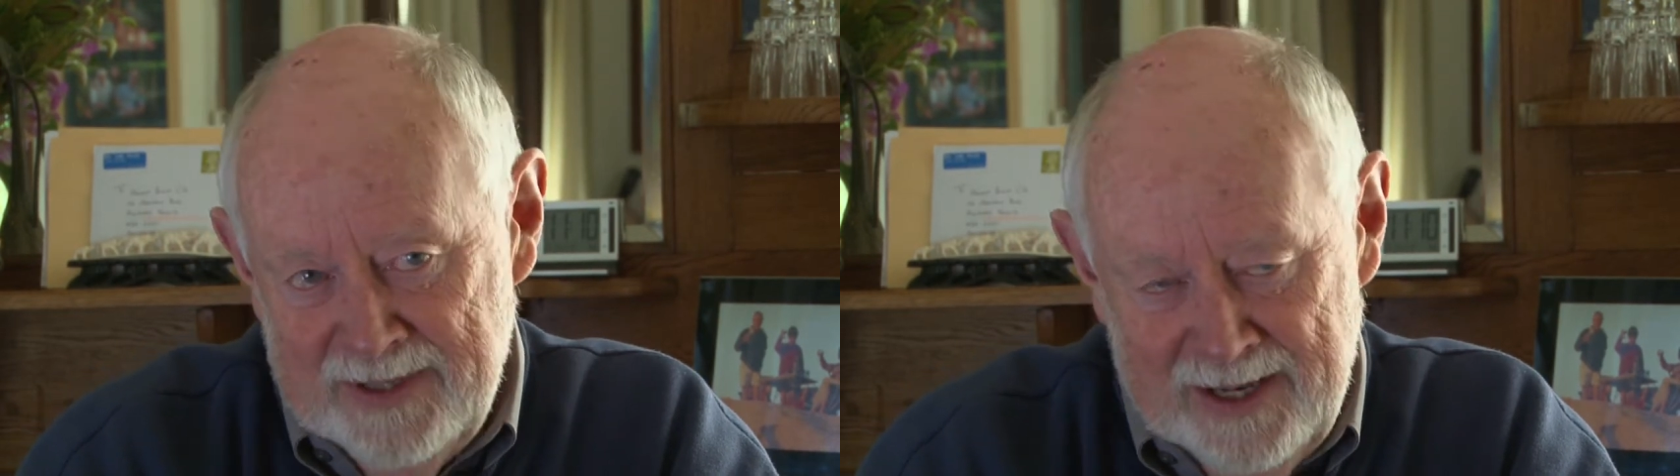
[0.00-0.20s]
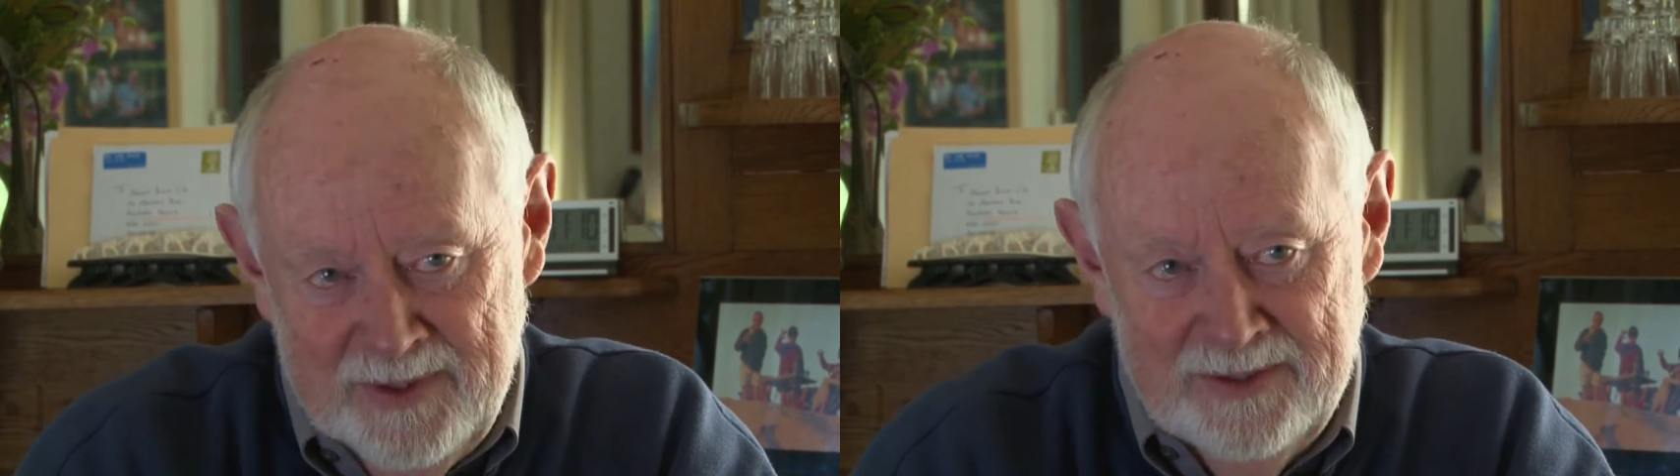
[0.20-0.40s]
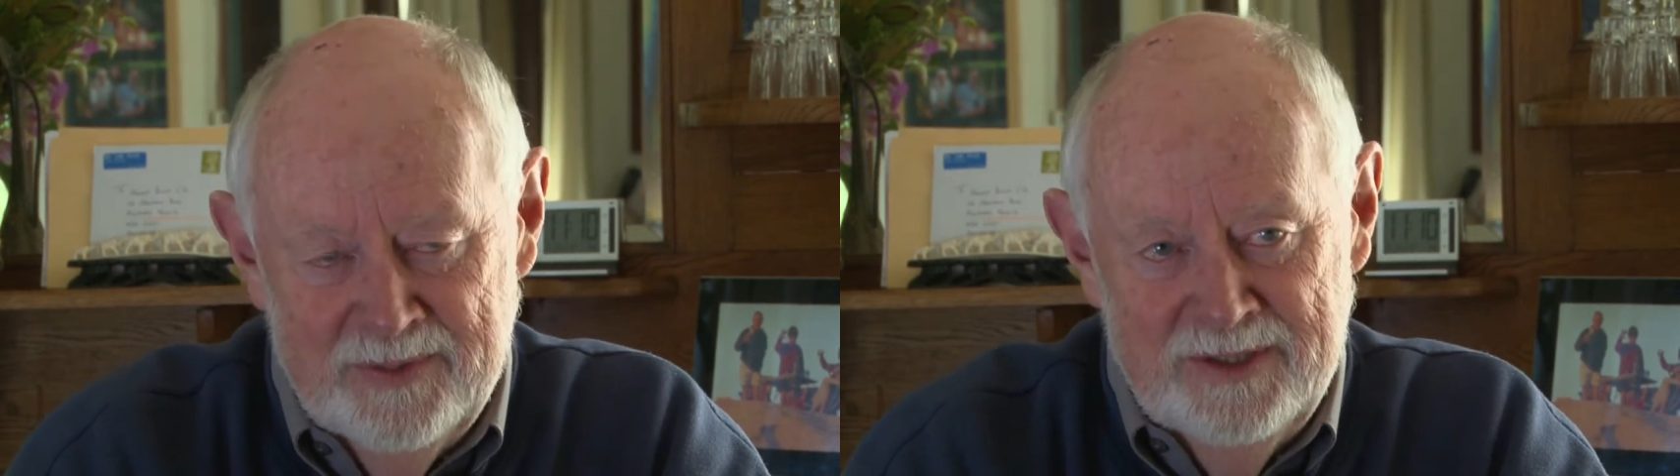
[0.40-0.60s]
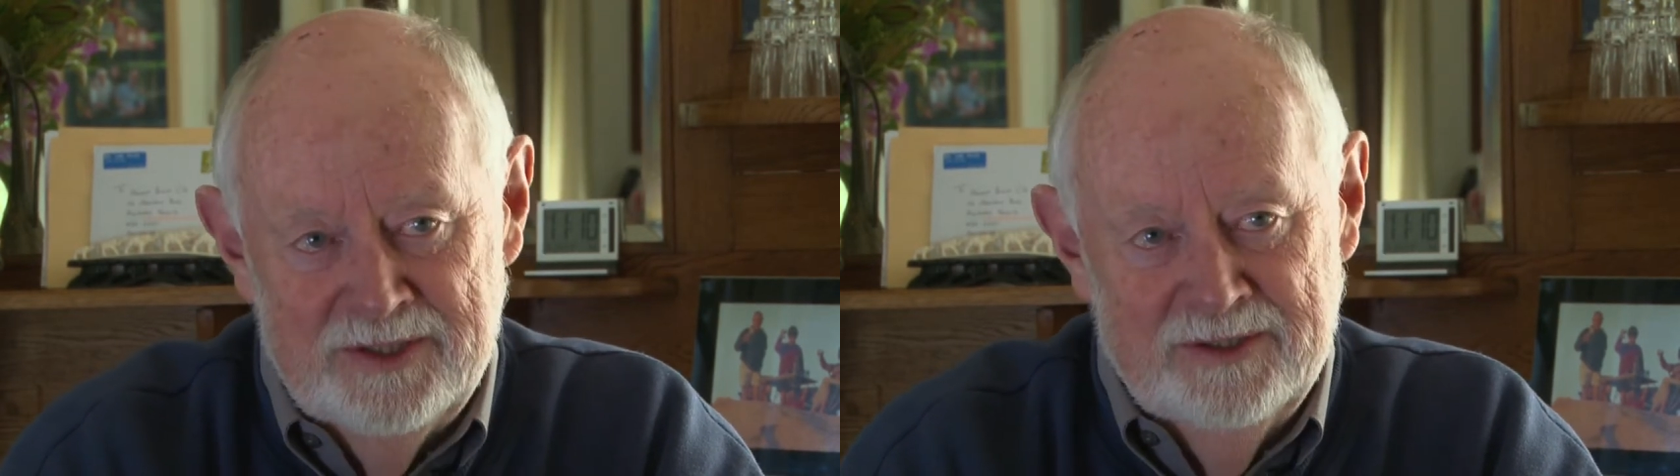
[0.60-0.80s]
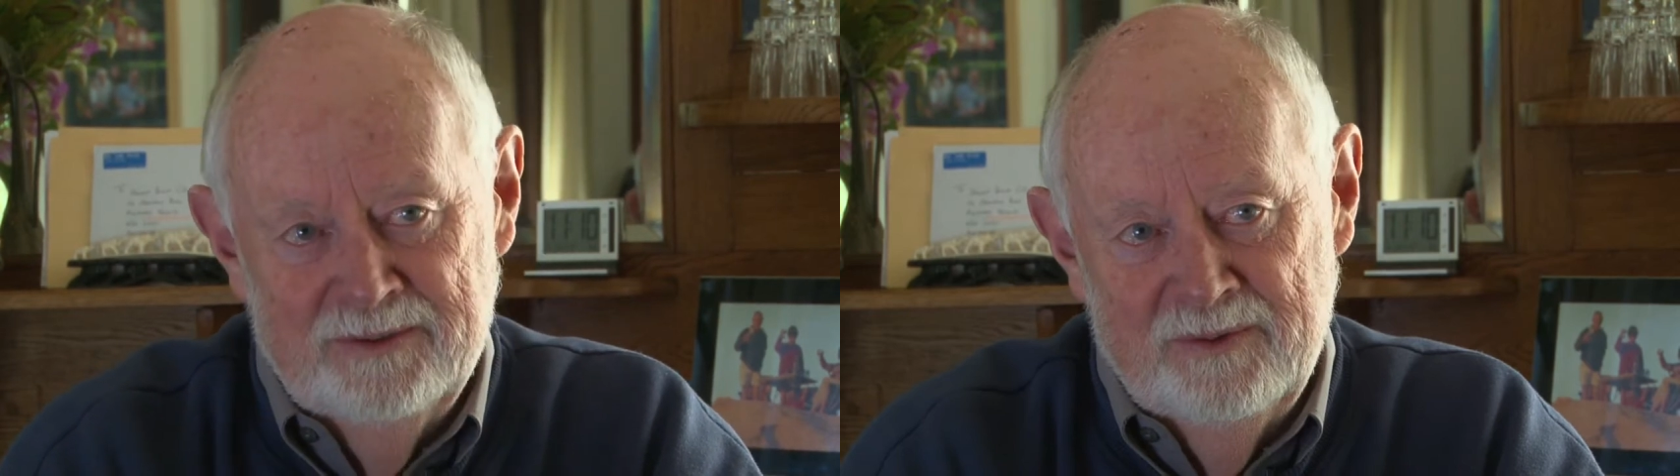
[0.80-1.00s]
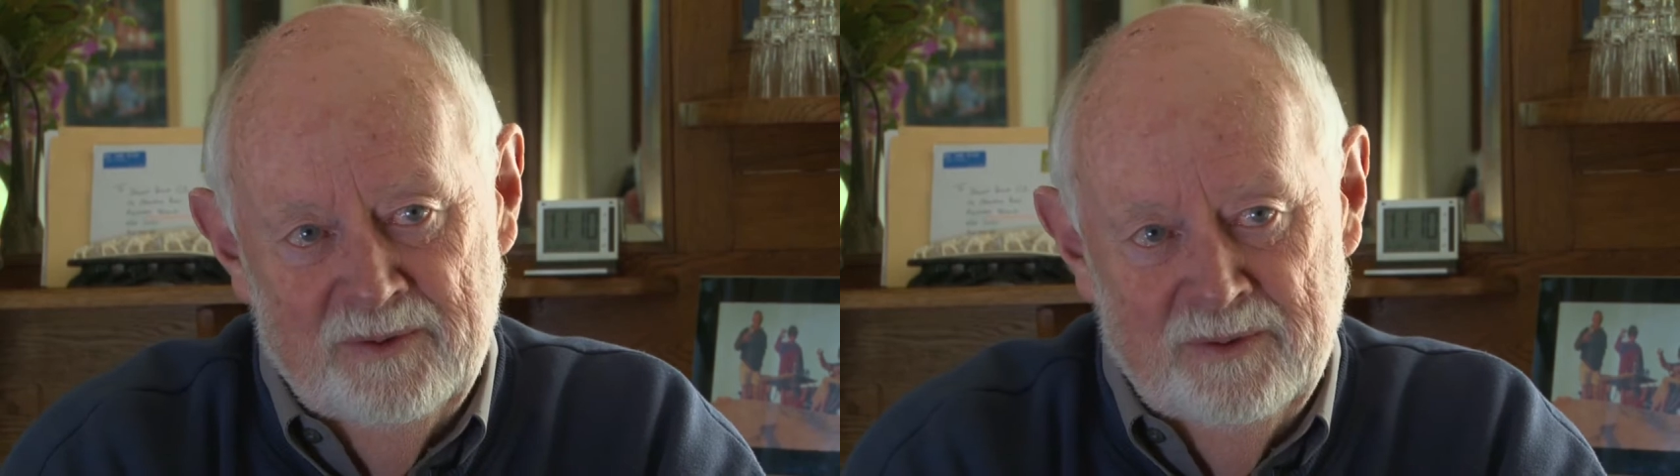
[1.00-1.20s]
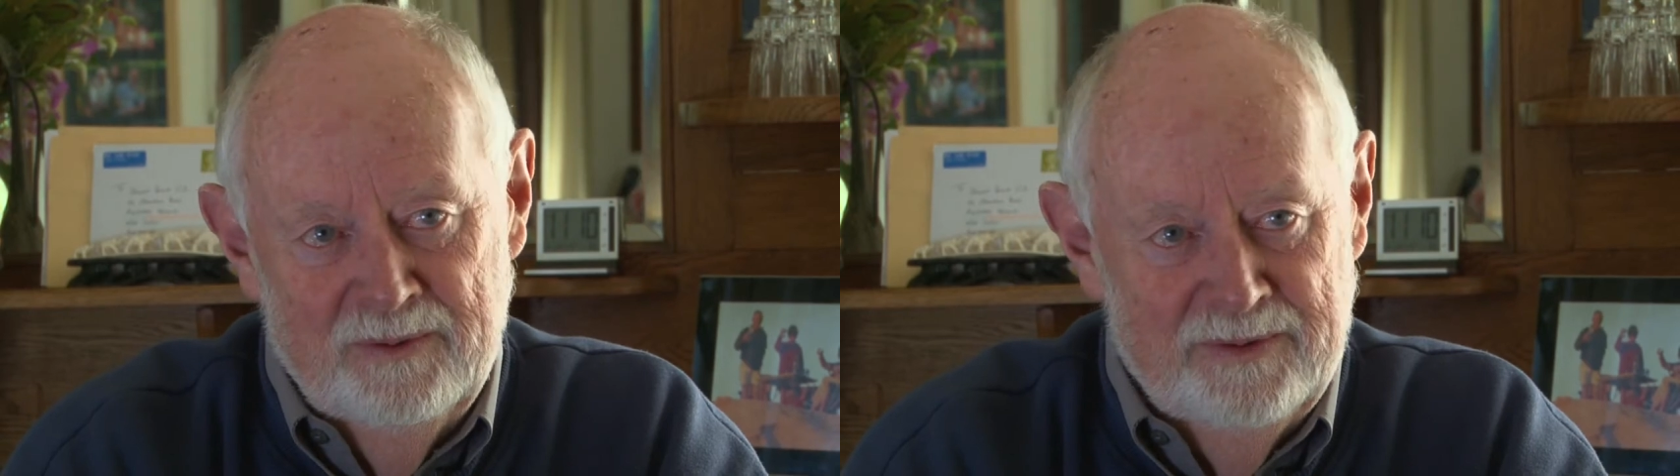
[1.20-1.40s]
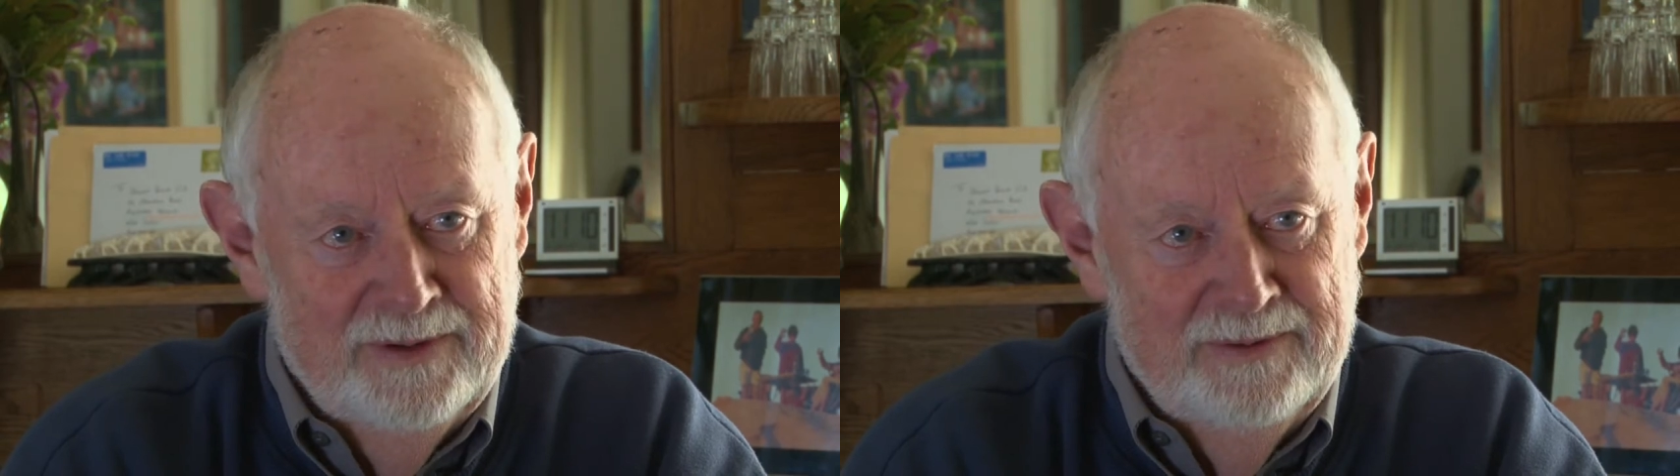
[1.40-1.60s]
happy to meet you
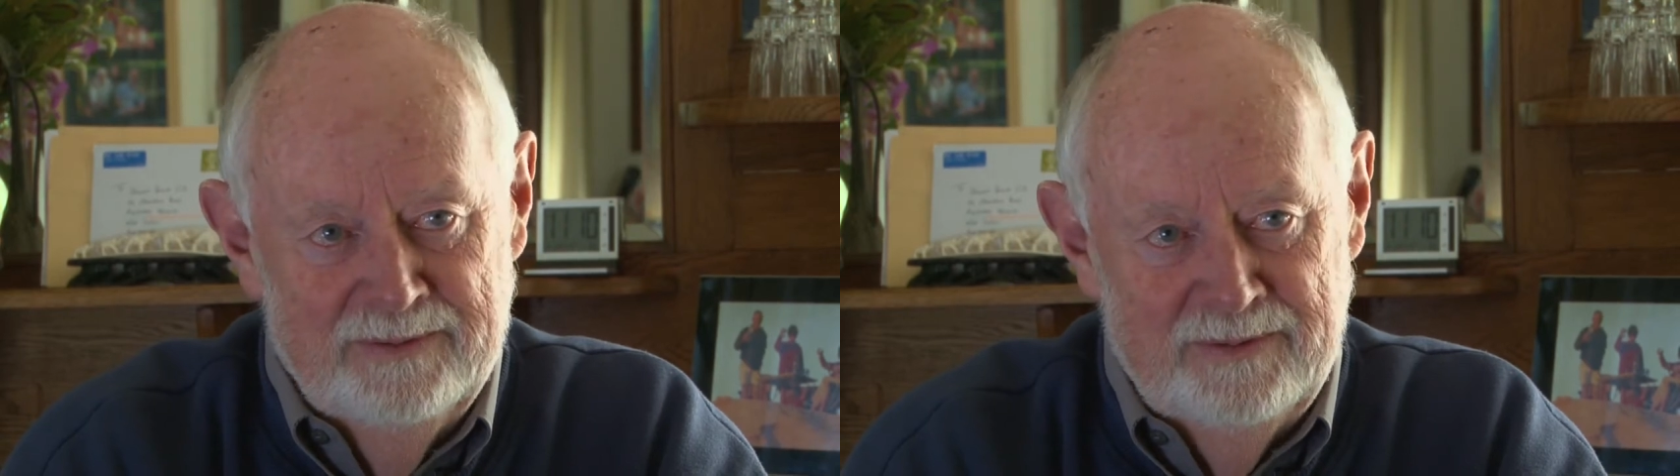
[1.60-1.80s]
or they're